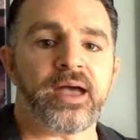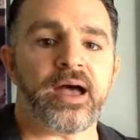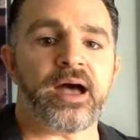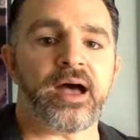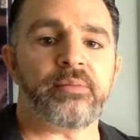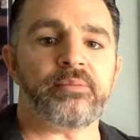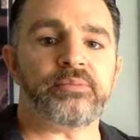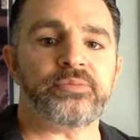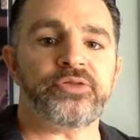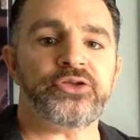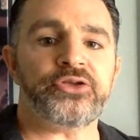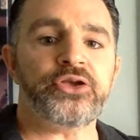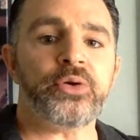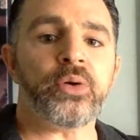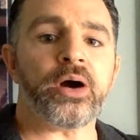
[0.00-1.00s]

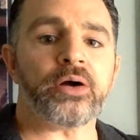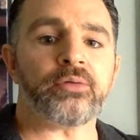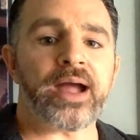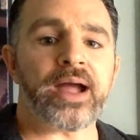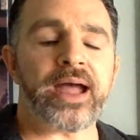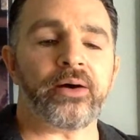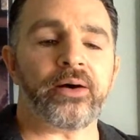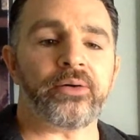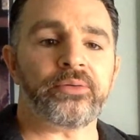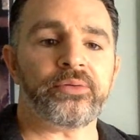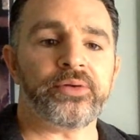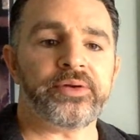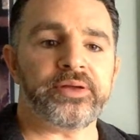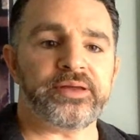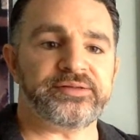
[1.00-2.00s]
The URL
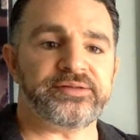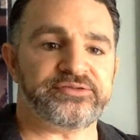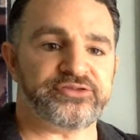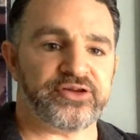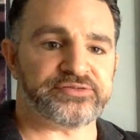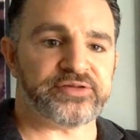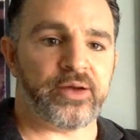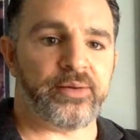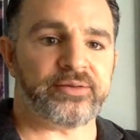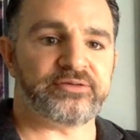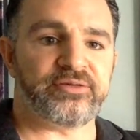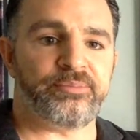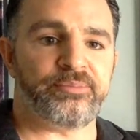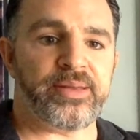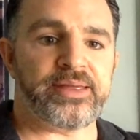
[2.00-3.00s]
is just going
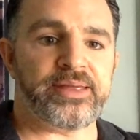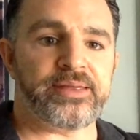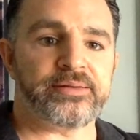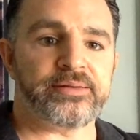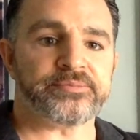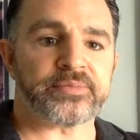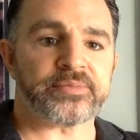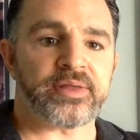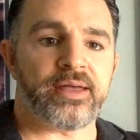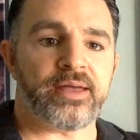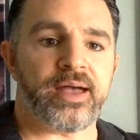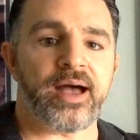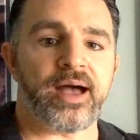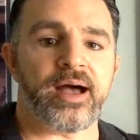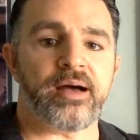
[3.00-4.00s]
to be
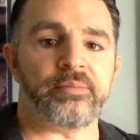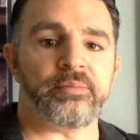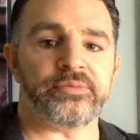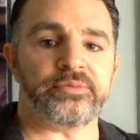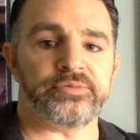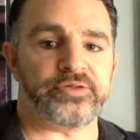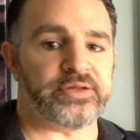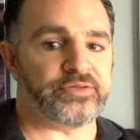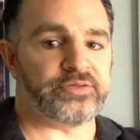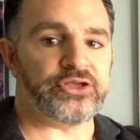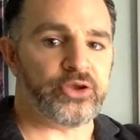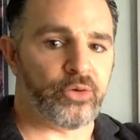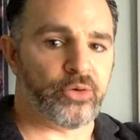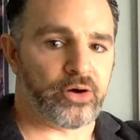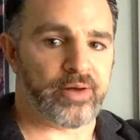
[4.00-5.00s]
the
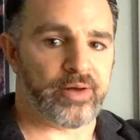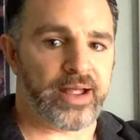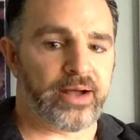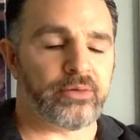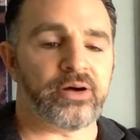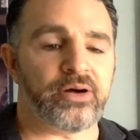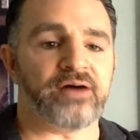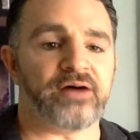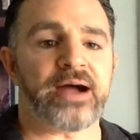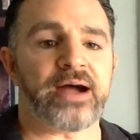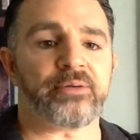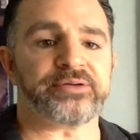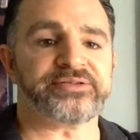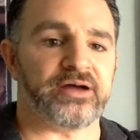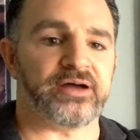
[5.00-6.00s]
URL of
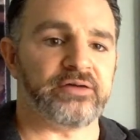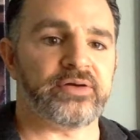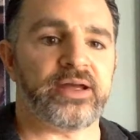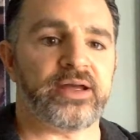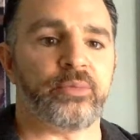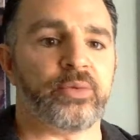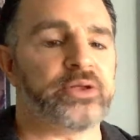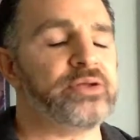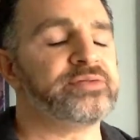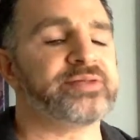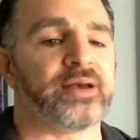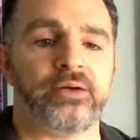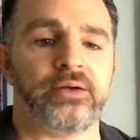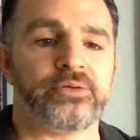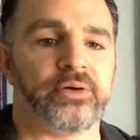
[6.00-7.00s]
our server. We're using
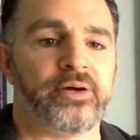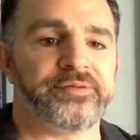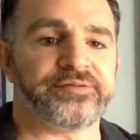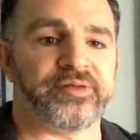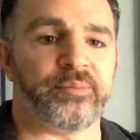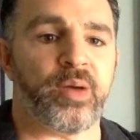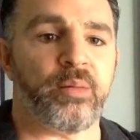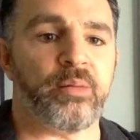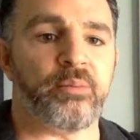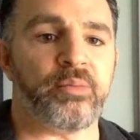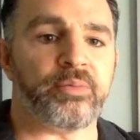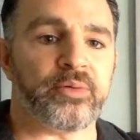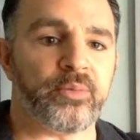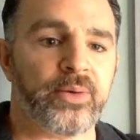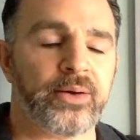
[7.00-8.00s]
localhost at the moment,
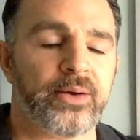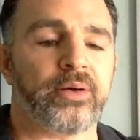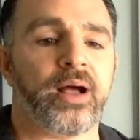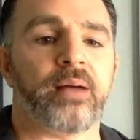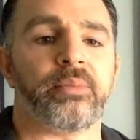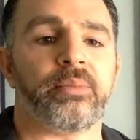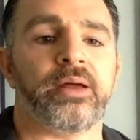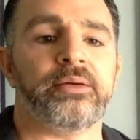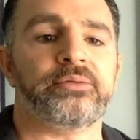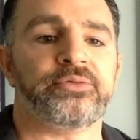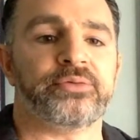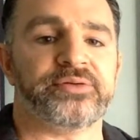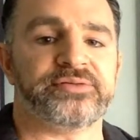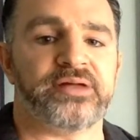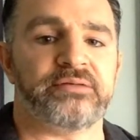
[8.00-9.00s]
but we will upload
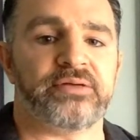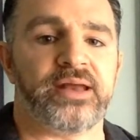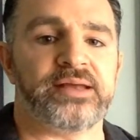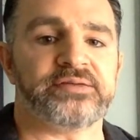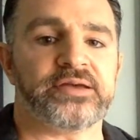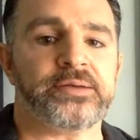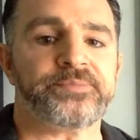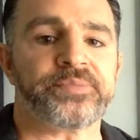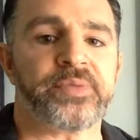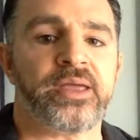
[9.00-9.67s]
to a server later.